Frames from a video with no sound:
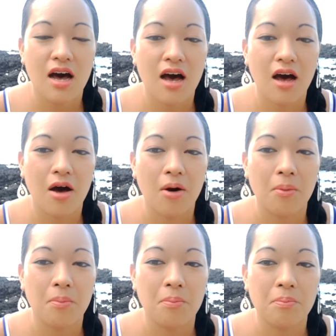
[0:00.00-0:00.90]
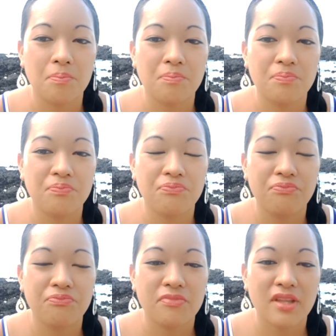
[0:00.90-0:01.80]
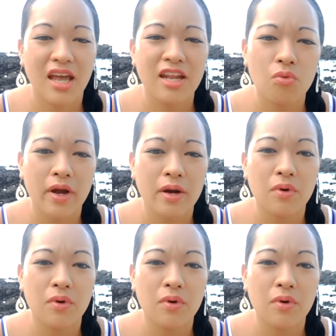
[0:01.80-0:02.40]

in a way